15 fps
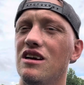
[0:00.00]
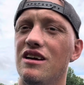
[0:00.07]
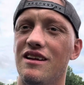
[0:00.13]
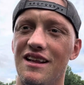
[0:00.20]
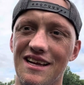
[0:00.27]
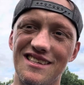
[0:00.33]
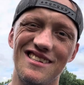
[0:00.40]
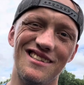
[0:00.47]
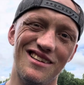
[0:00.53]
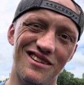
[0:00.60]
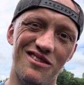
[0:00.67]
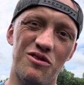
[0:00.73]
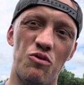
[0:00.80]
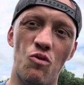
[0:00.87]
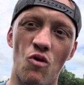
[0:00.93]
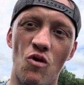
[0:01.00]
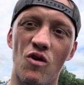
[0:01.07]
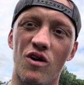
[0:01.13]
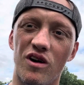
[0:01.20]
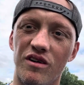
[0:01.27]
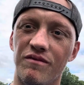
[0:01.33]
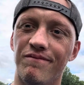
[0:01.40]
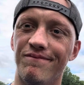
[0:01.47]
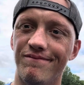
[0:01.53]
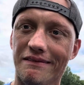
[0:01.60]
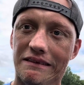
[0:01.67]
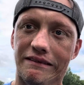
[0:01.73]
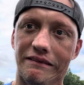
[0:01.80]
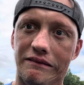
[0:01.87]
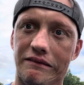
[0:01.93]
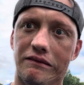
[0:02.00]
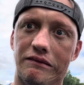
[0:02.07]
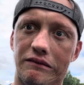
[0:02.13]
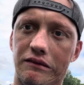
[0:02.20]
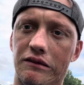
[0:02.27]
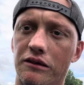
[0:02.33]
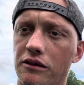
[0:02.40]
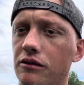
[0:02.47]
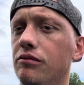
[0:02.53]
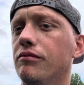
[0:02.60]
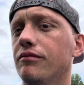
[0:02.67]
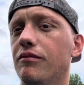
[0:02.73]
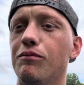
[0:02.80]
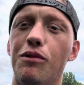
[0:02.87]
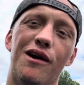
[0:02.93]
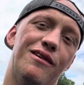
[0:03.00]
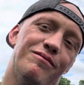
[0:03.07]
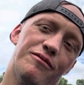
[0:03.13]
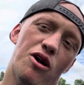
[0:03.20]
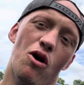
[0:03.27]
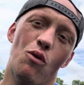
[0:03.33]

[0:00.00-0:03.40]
That's a little warm, eh, but oh